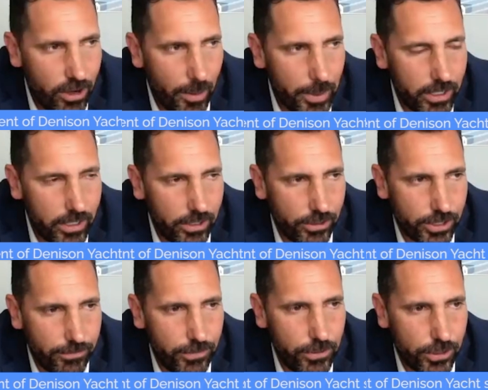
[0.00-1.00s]
I mean, there's a
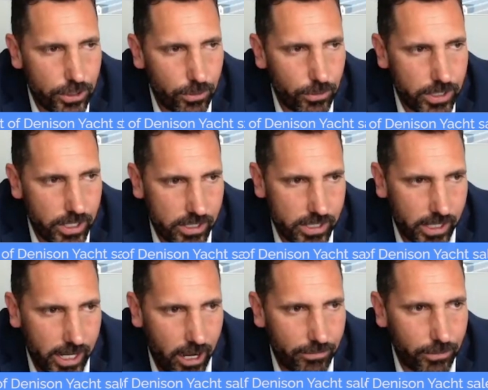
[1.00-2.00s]
few stories that
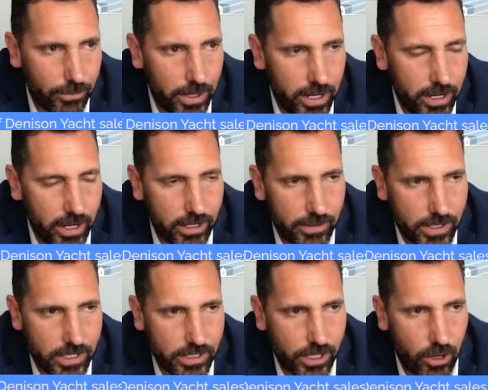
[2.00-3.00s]
stick out for me, and
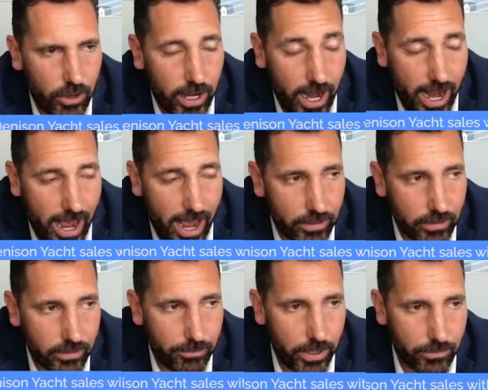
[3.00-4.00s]
this is and I haven't
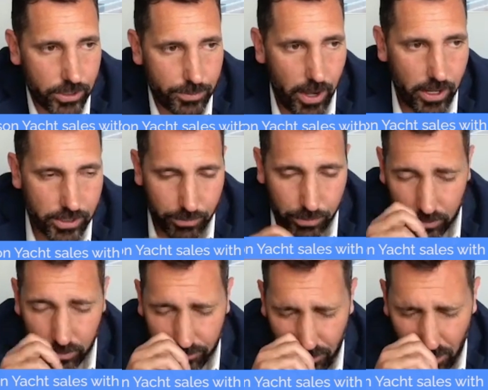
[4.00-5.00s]
been
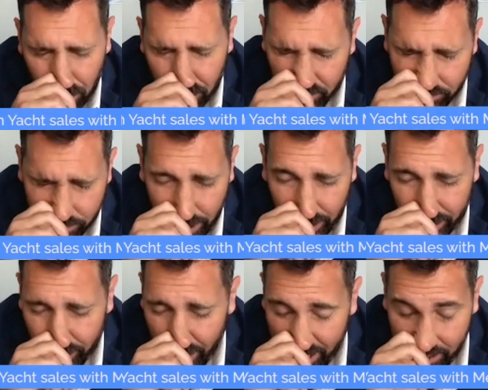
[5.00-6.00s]
responsible for
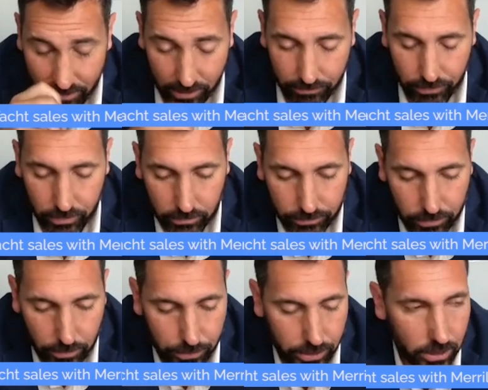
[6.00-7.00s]
selling anything for
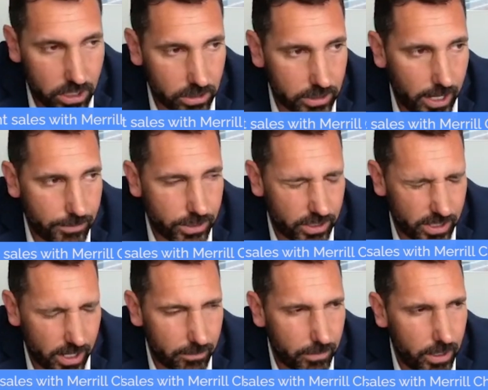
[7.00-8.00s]
a pretty long time, just because
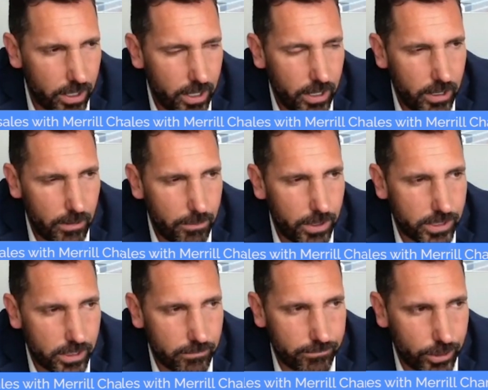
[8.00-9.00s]
I'm
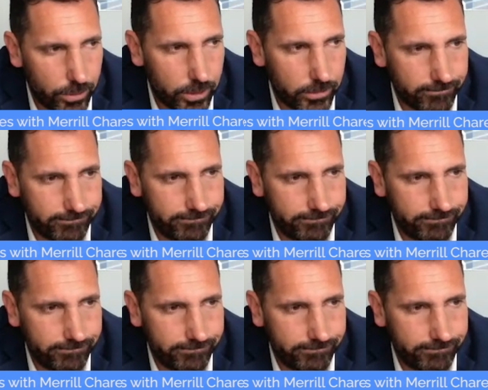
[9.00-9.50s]
busy doing